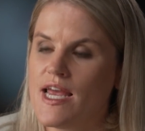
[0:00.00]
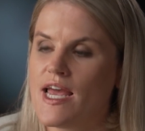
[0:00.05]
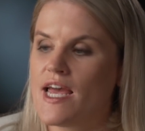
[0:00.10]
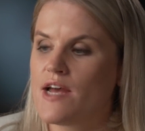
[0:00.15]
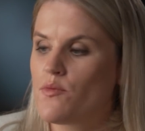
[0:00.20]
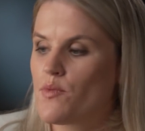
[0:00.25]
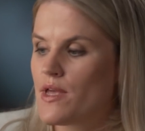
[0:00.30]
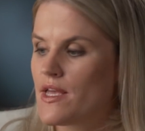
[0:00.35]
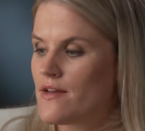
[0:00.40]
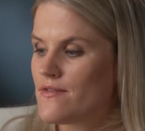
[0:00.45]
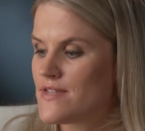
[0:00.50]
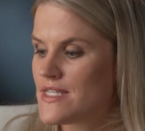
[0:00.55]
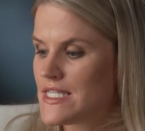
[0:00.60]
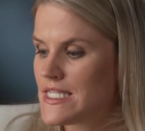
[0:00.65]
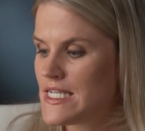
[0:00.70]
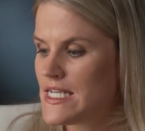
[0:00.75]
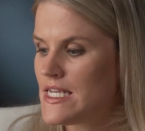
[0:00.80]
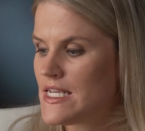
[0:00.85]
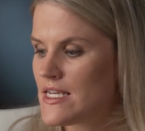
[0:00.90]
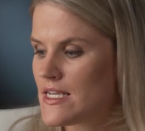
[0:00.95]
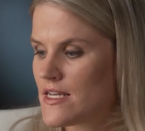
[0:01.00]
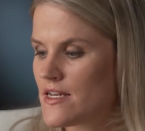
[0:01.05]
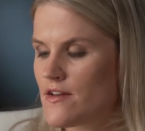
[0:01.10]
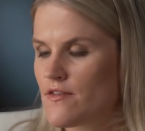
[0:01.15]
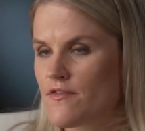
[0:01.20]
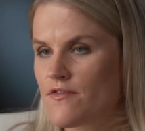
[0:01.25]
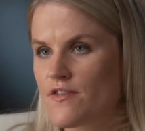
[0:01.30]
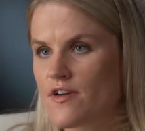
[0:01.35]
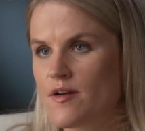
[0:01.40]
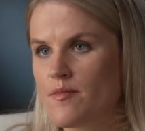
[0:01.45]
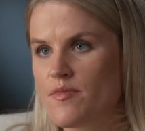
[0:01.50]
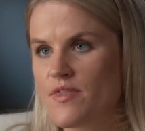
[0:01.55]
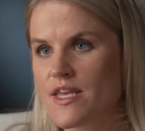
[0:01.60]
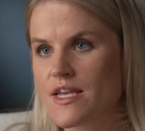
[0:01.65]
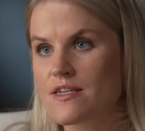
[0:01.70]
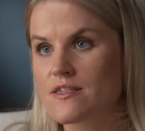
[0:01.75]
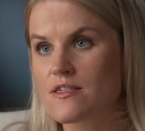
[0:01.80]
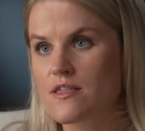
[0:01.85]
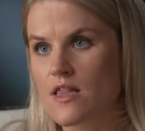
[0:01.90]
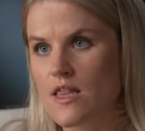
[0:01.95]
And we have seen from
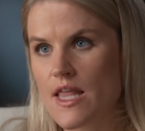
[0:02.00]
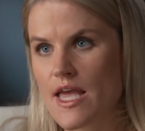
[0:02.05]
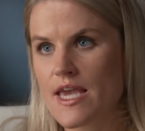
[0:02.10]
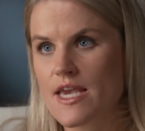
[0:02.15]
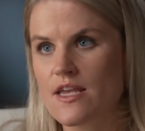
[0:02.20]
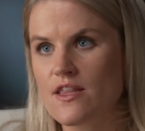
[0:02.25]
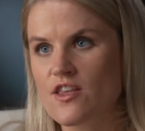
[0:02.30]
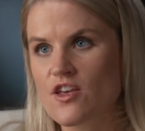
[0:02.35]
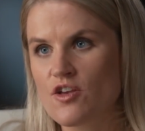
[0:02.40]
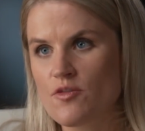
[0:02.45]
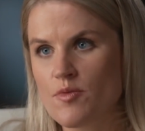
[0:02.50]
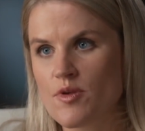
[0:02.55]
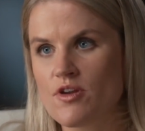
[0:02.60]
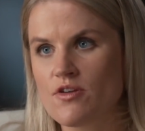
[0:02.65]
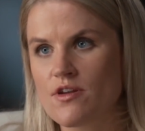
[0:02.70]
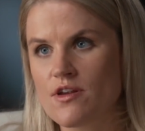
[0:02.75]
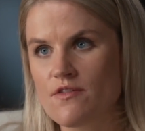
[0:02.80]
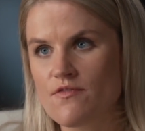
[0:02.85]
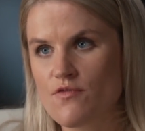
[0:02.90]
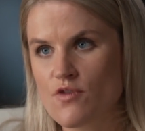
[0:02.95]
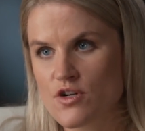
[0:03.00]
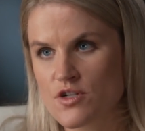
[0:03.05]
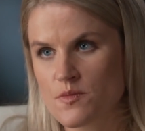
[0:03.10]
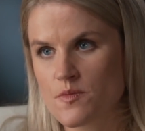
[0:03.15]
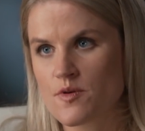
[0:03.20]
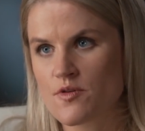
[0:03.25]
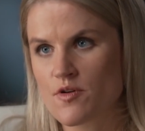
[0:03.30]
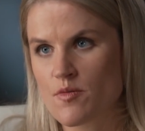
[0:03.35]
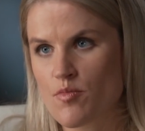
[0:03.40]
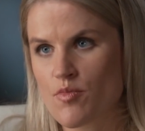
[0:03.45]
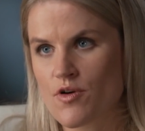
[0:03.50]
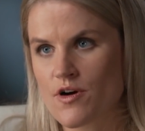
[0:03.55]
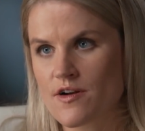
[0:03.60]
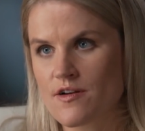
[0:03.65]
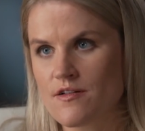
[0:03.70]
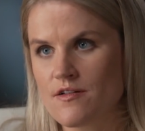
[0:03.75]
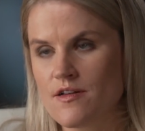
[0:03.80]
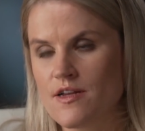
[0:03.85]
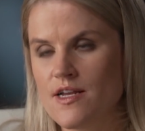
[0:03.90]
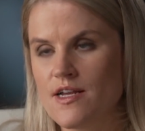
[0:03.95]
things like the community enforcement
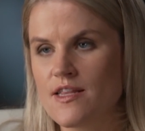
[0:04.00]
report